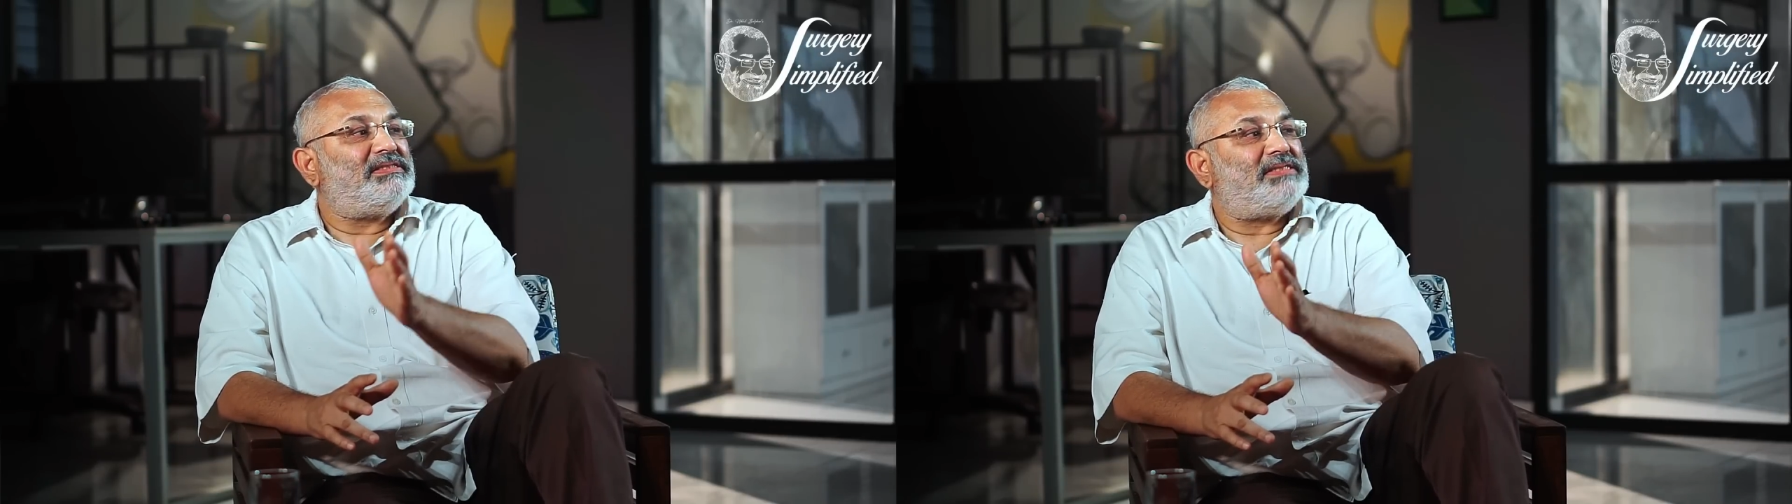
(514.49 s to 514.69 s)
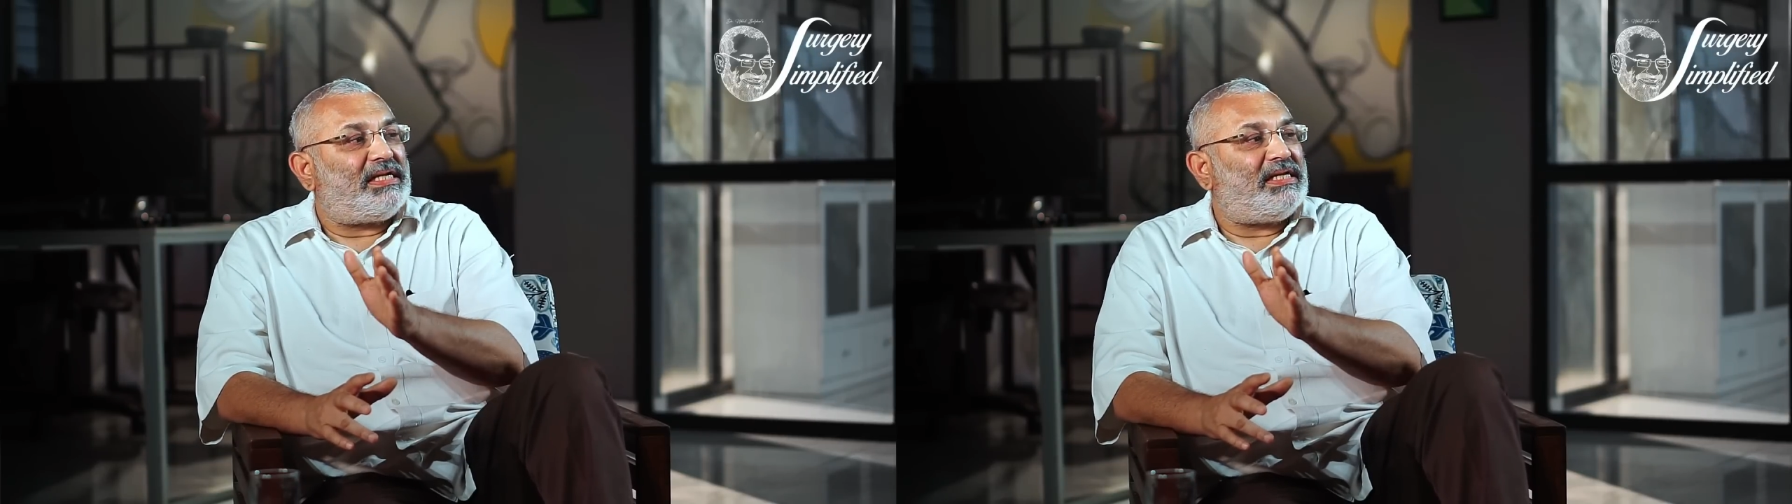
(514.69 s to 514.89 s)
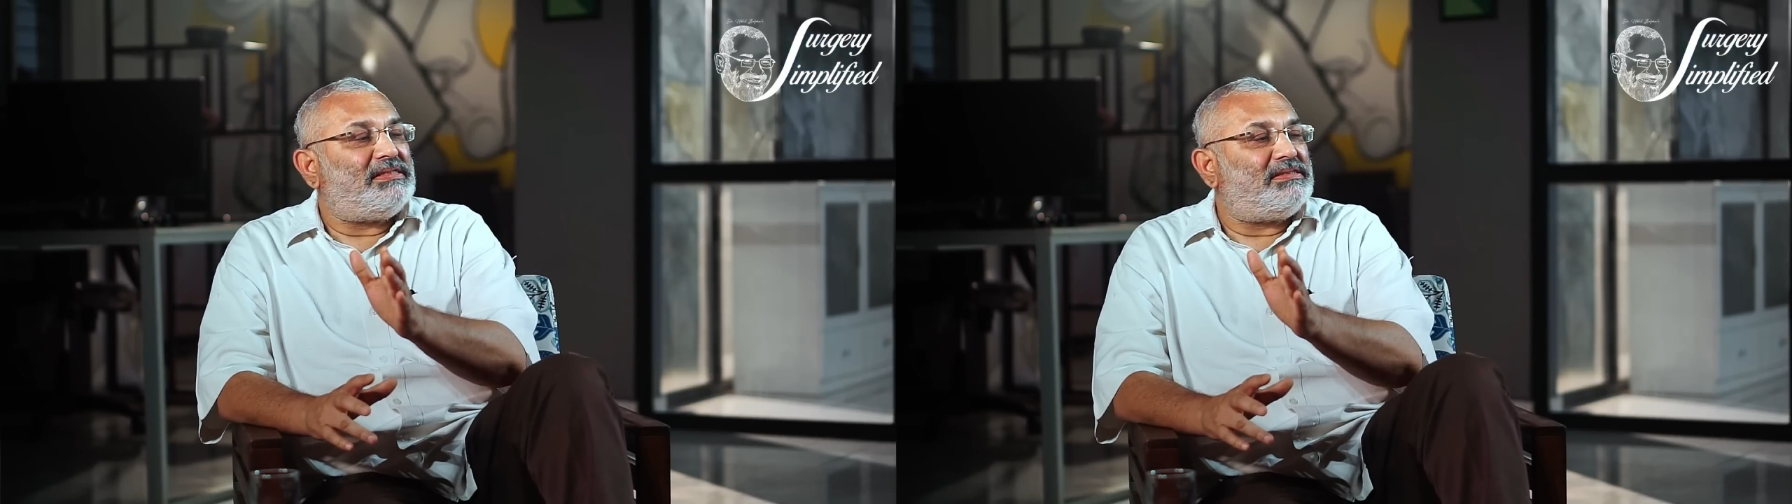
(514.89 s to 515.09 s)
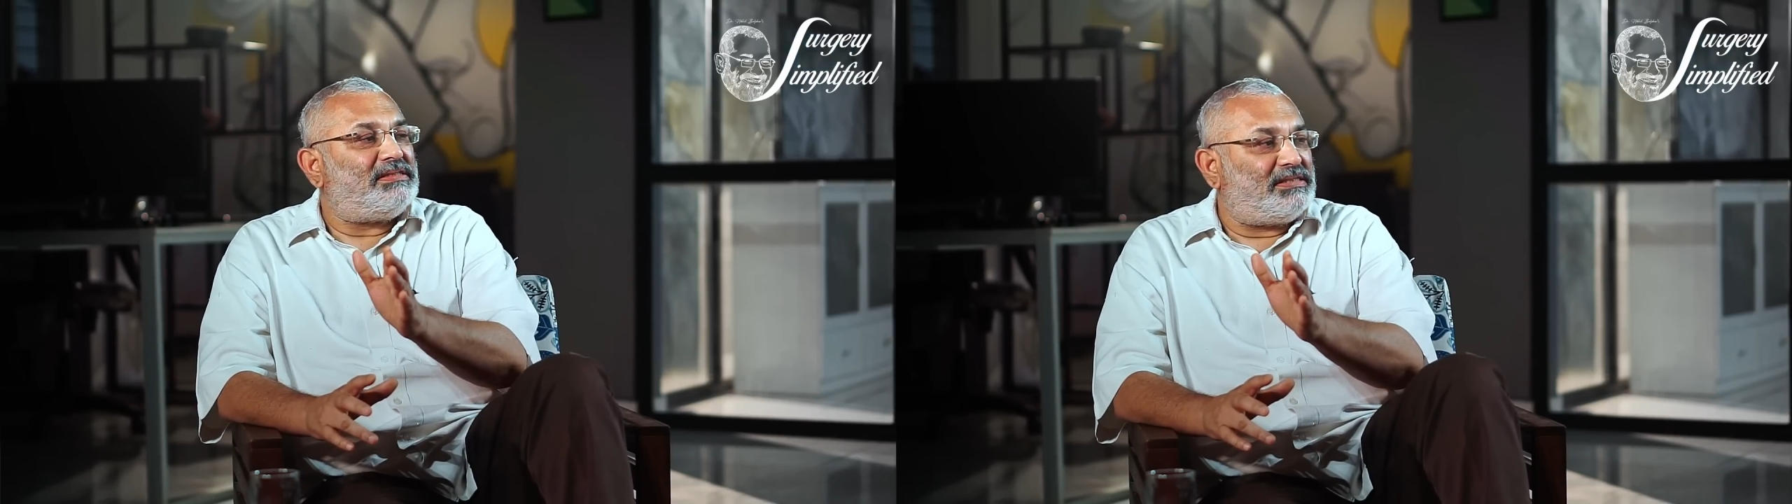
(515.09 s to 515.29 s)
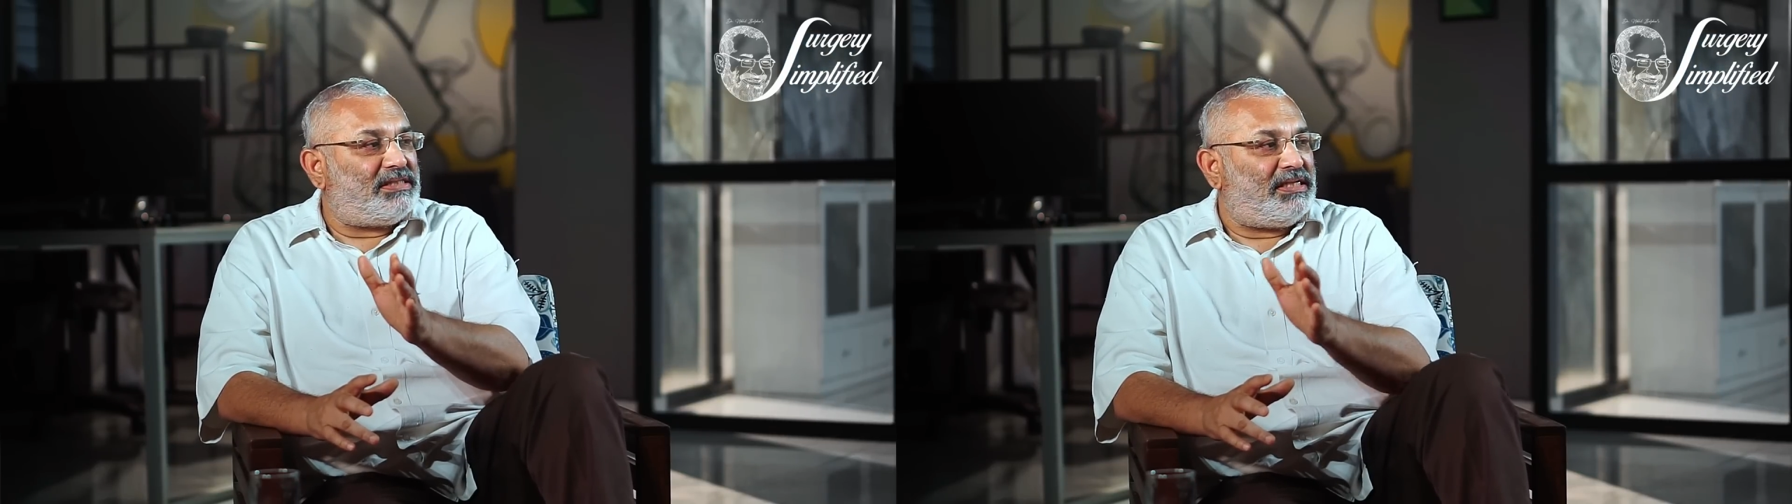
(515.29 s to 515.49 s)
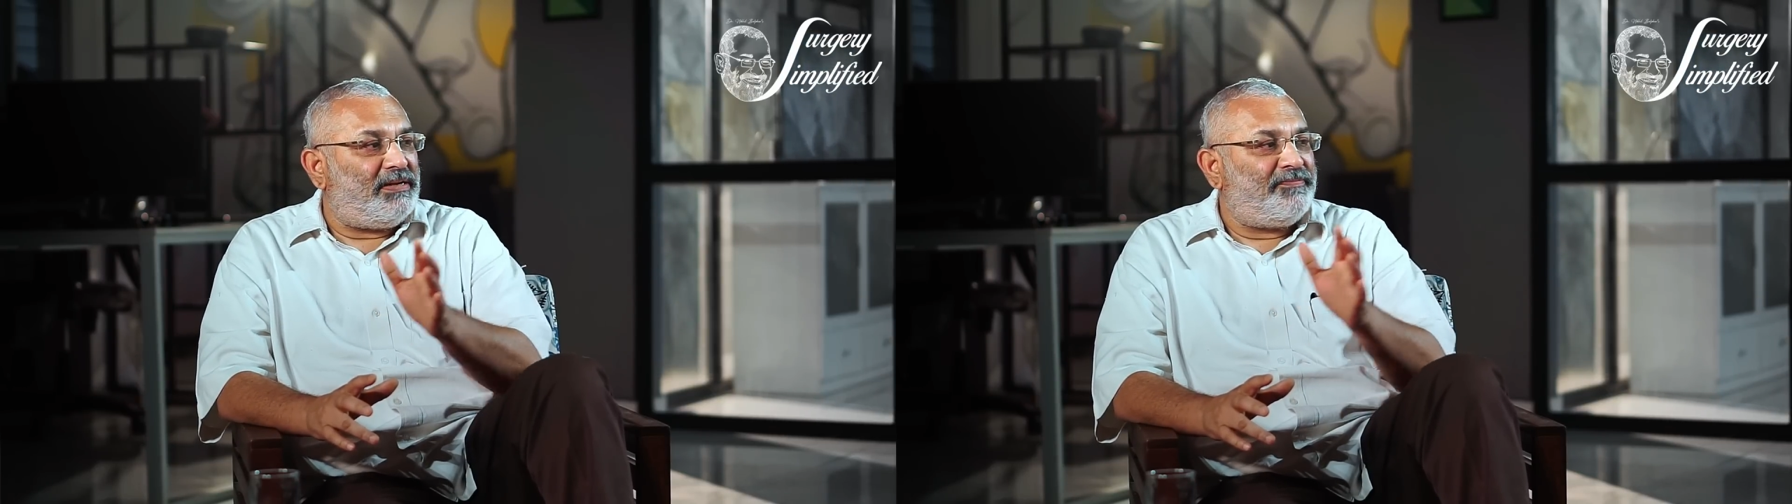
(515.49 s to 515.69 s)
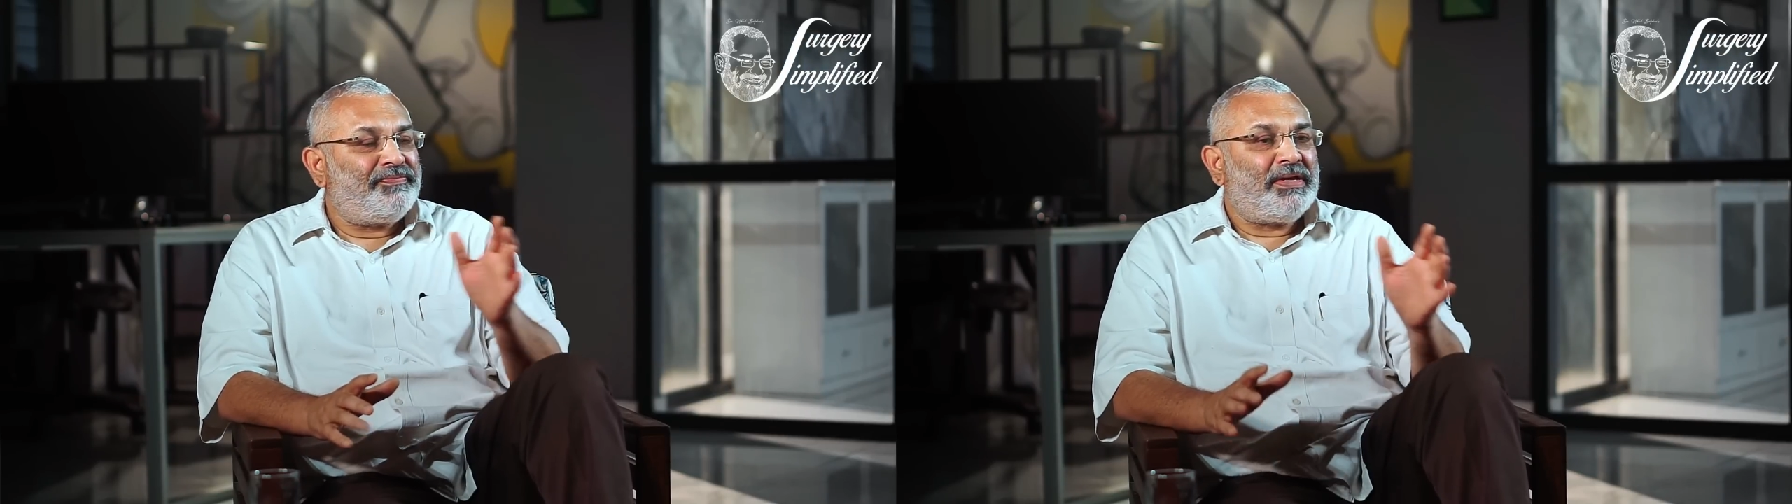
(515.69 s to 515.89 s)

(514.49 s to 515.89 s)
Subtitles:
and starting surgery,